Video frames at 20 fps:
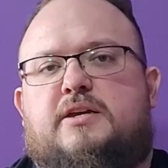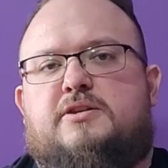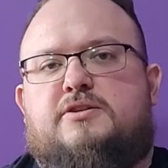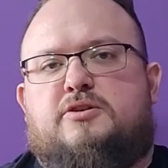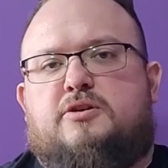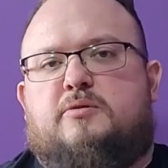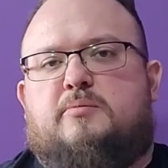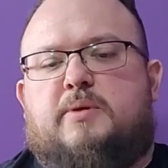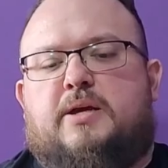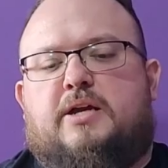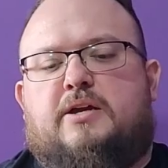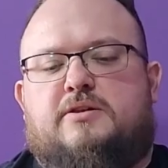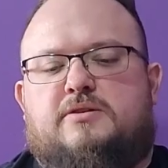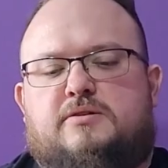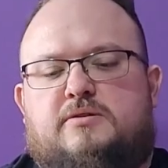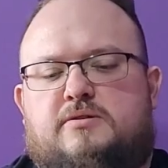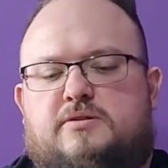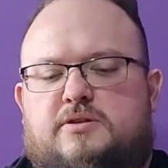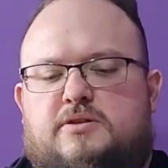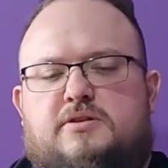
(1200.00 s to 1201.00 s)
easier because
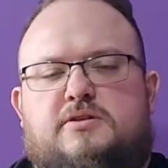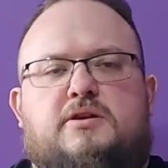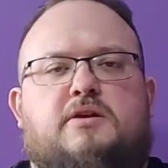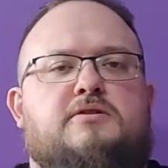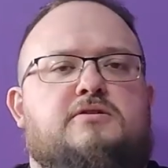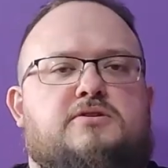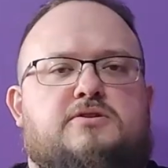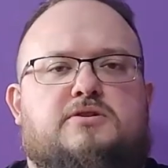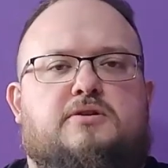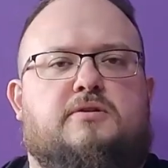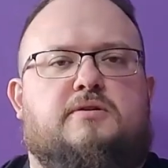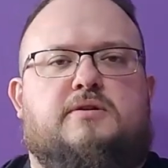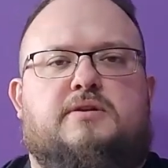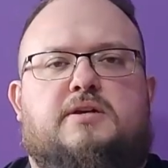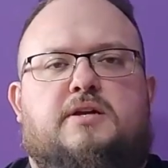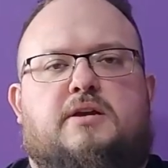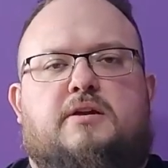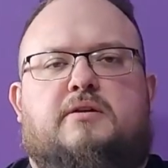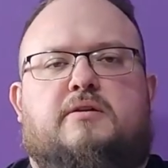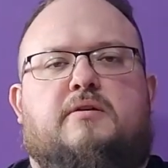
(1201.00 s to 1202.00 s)
there's this
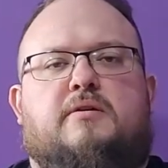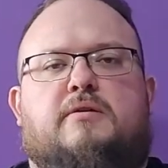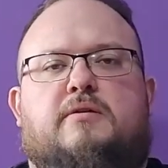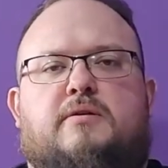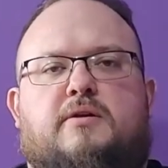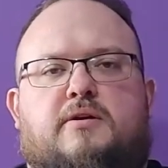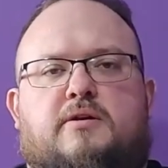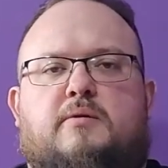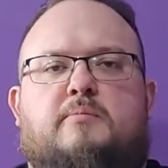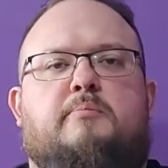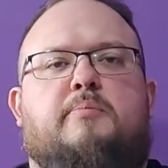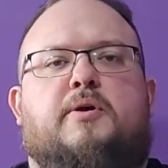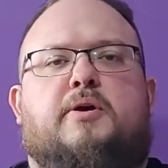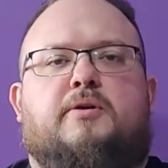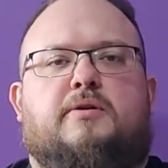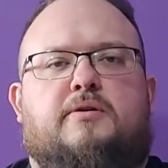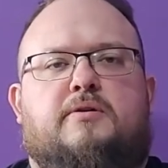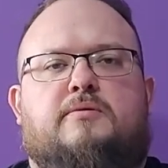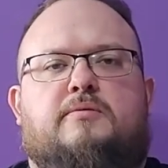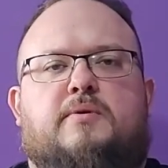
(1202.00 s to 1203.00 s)
uncertainty you're,
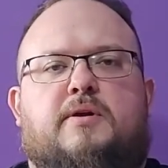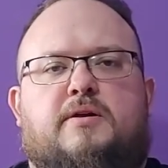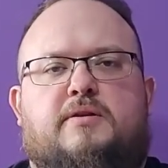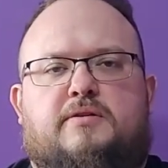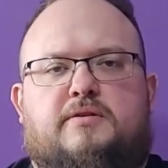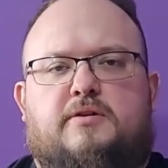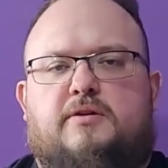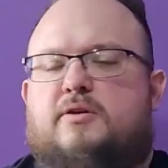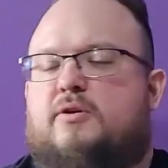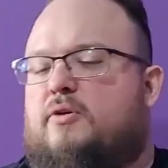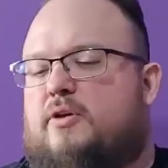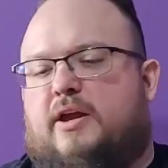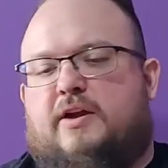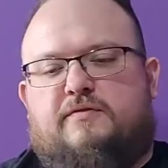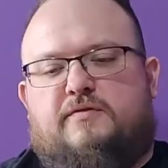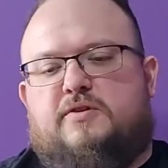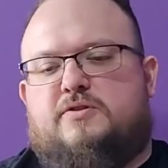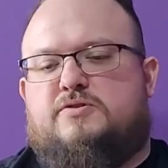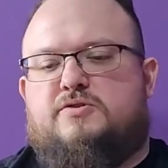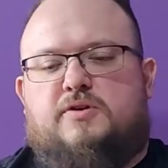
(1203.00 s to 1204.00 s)
burdened with. You
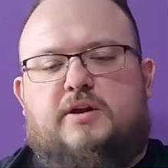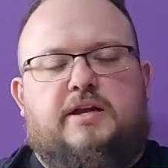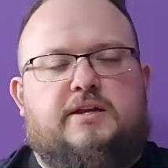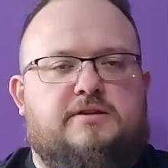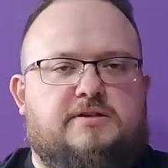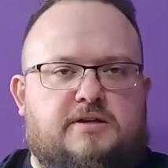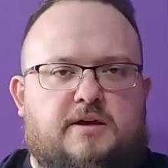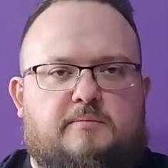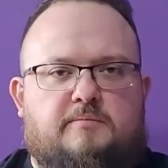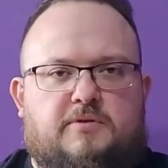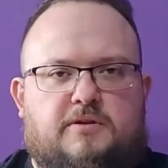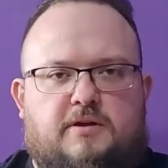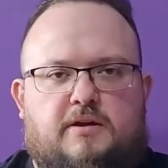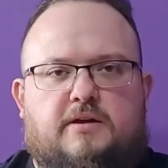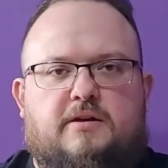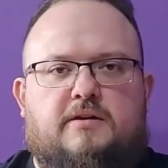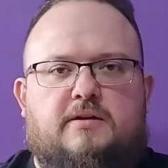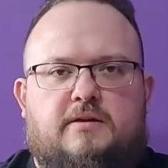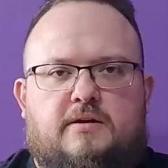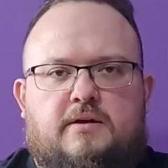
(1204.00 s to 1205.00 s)
have to train
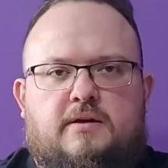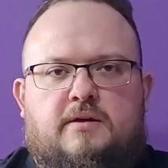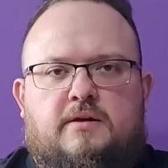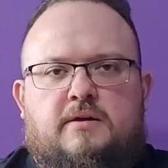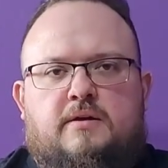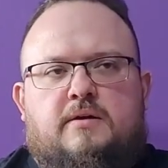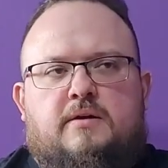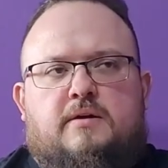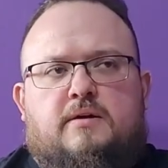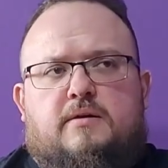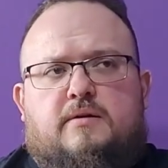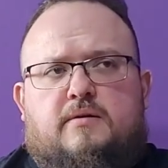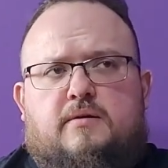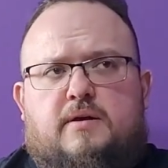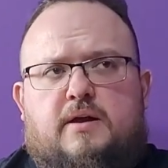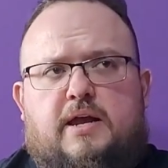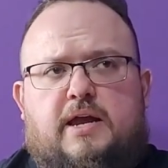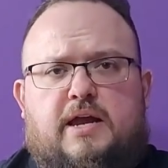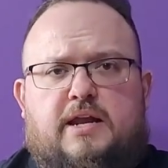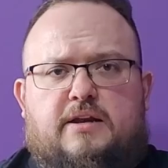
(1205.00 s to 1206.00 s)
something.
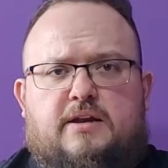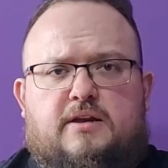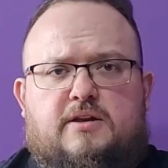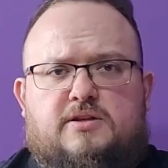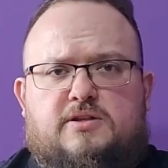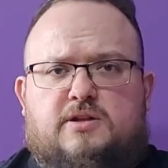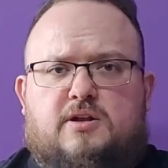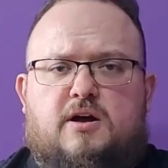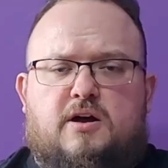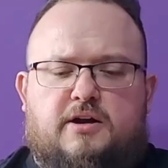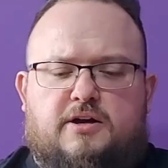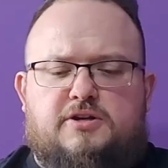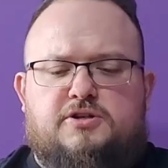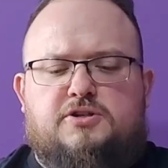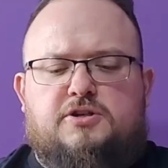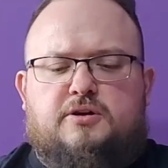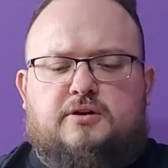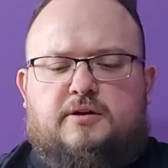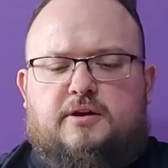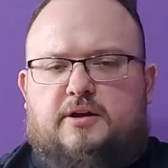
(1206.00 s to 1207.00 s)
And as long as
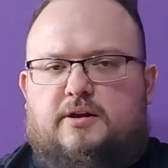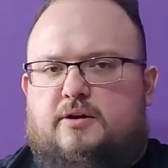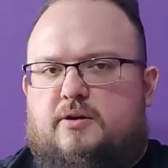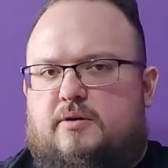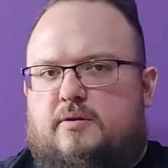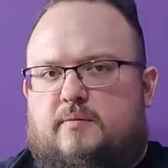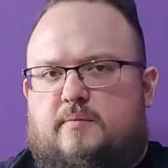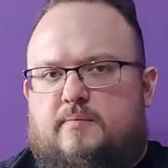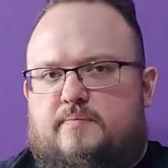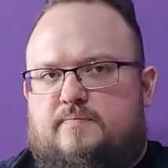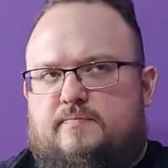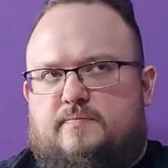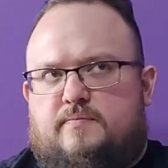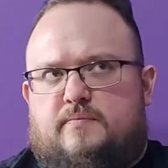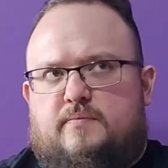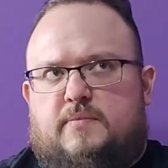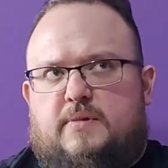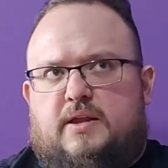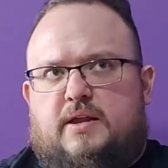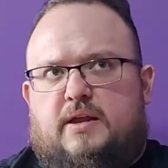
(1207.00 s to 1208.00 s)
you're,
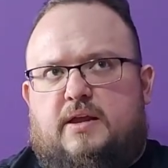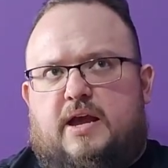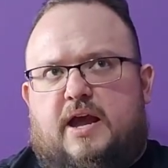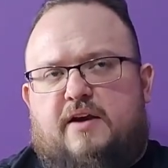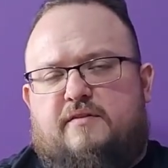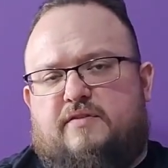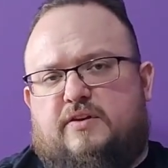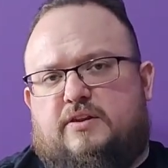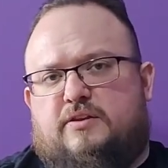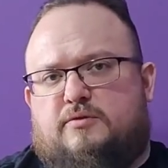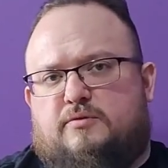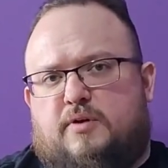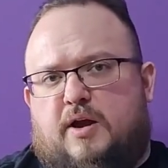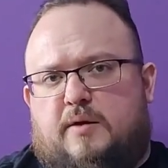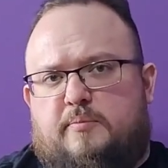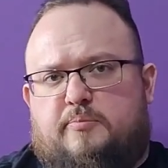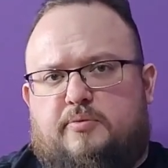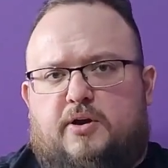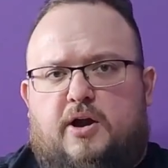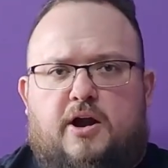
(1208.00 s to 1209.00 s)
having the
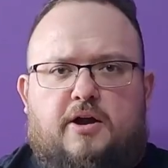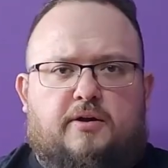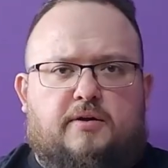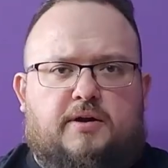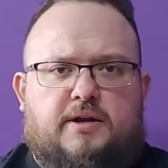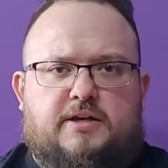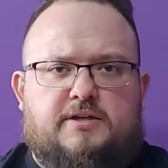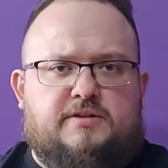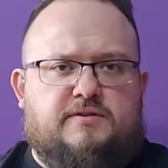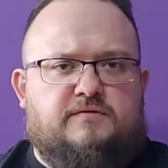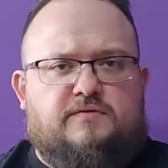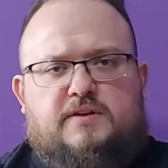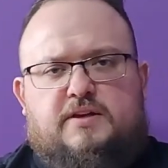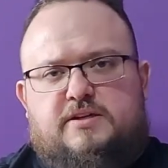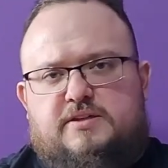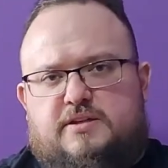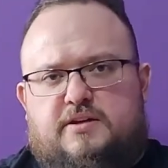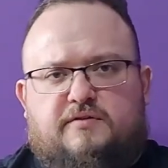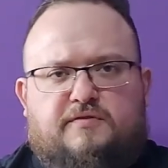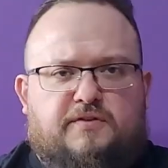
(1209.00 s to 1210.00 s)
right priorities of
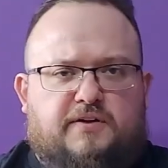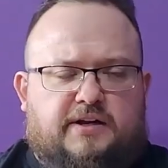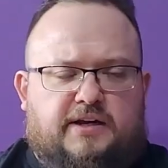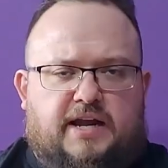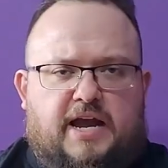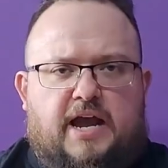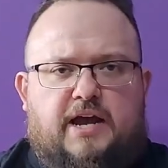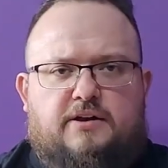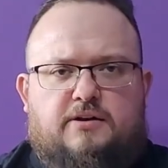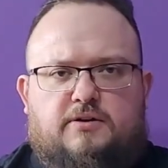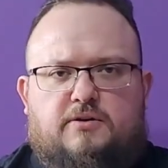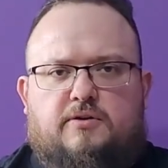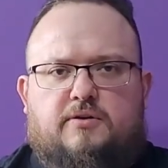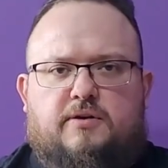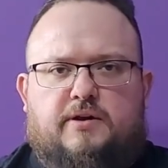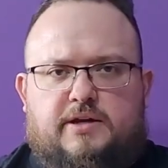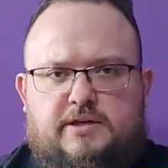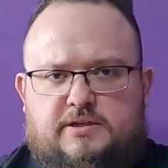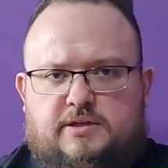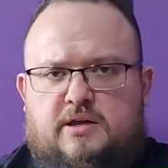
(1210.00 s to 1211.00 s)
these different
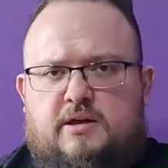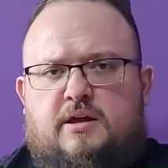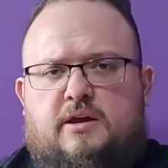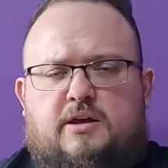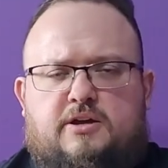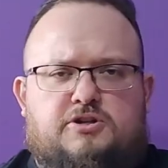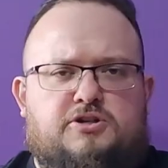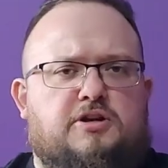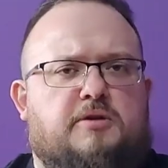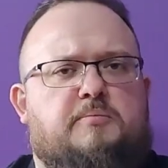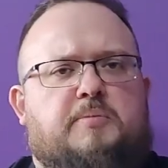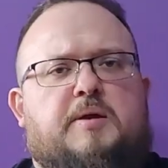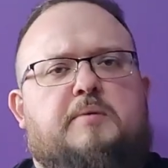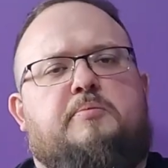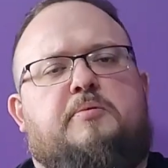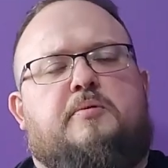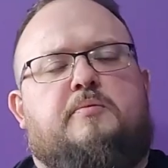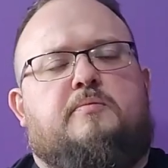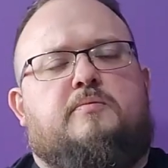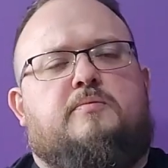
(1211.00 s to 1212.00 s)
categories, should be,